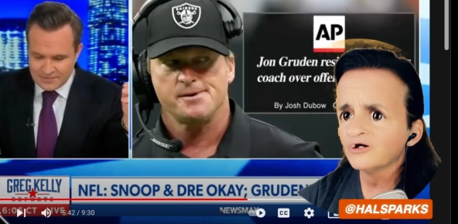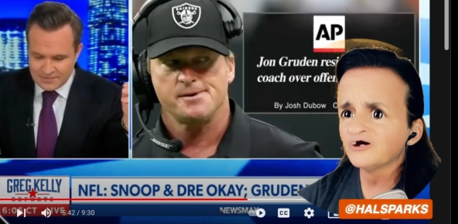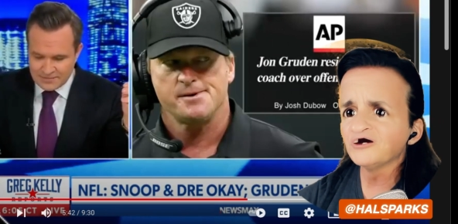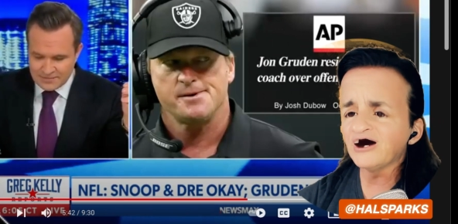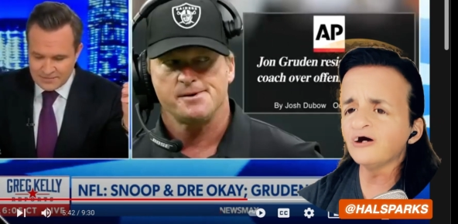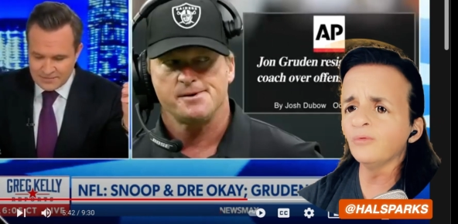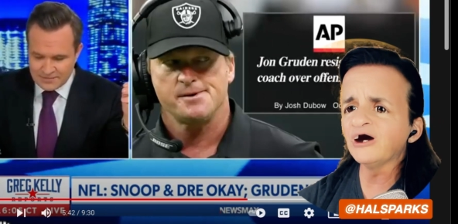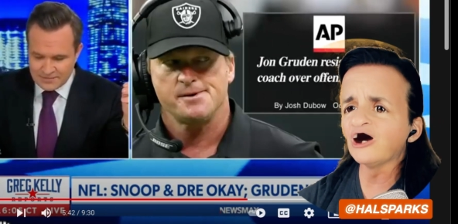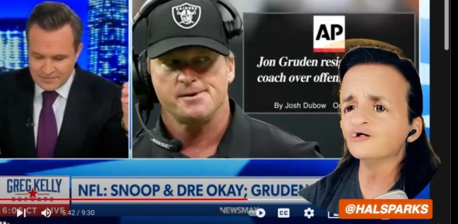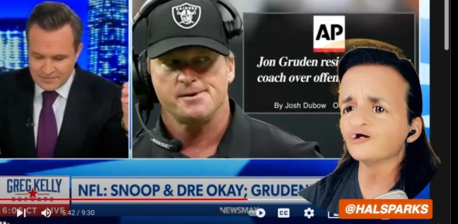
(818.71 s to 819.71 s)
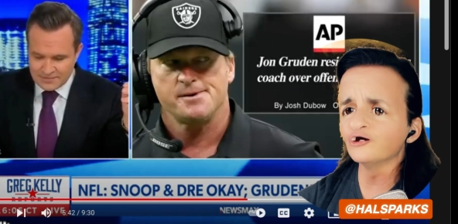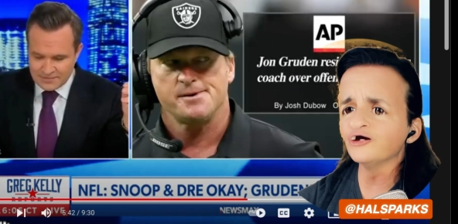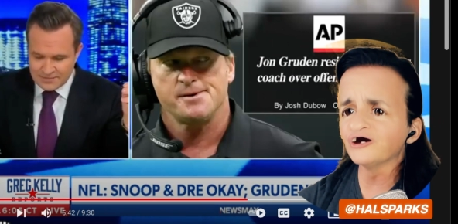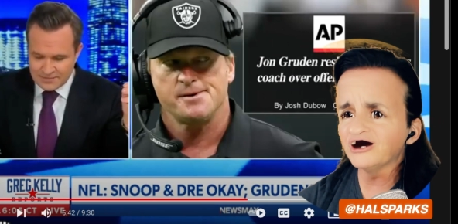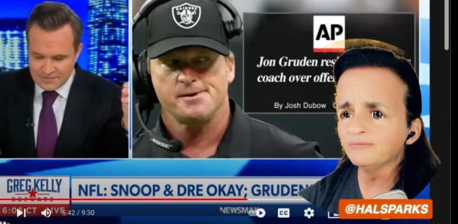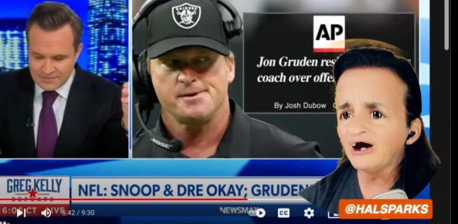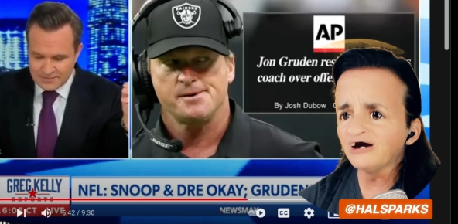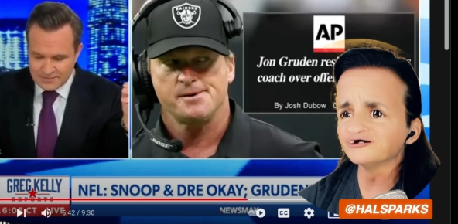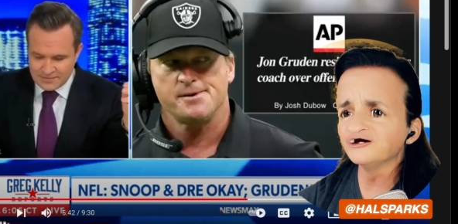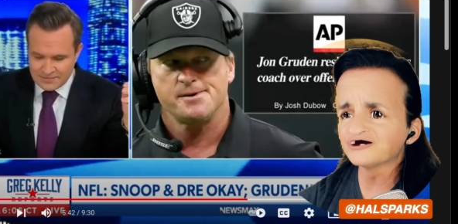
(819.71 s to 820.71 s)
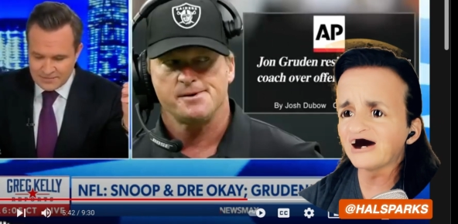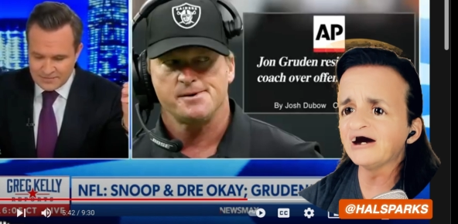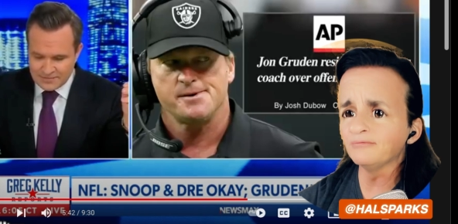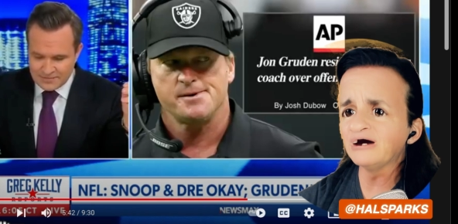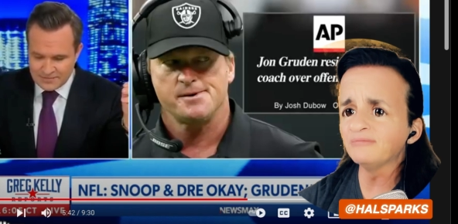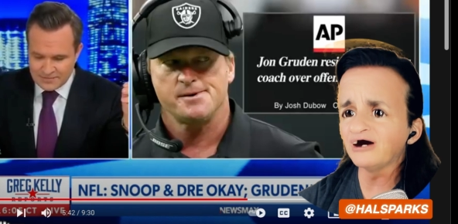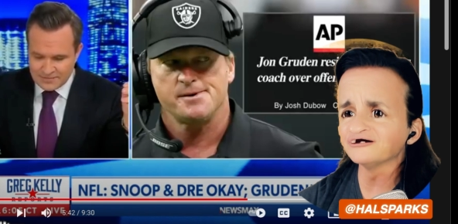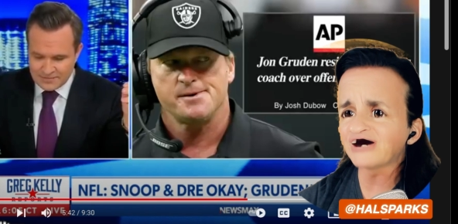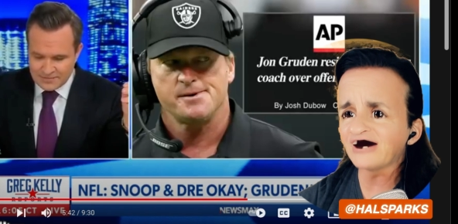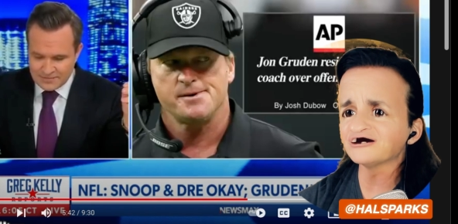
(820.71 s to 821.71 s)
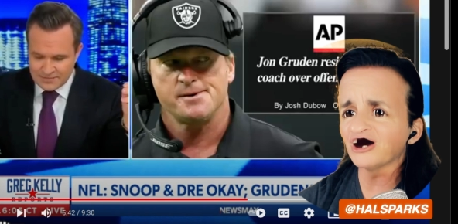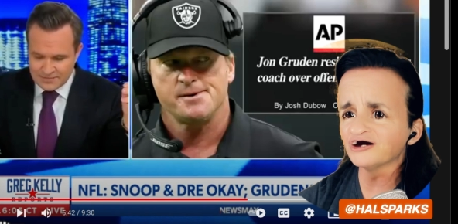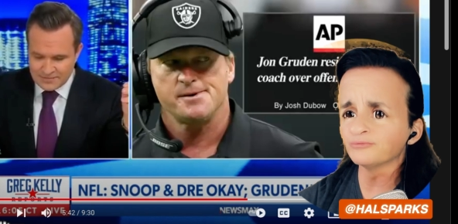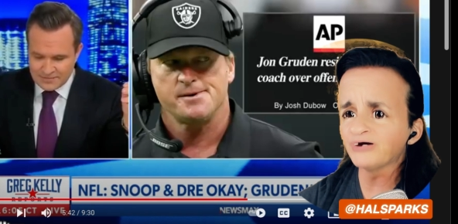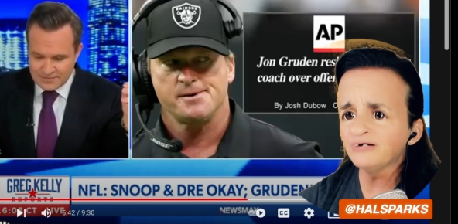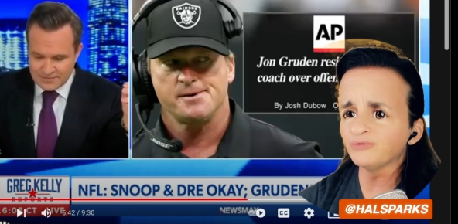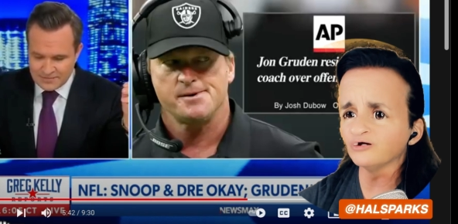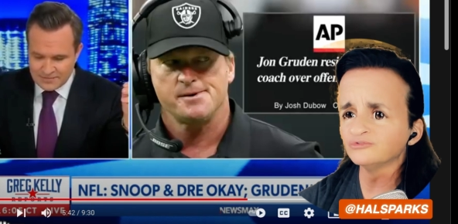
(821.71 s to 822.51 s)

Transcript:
Speaker 1: Yeah, nobody goes through your emails. You send them emails out to other people,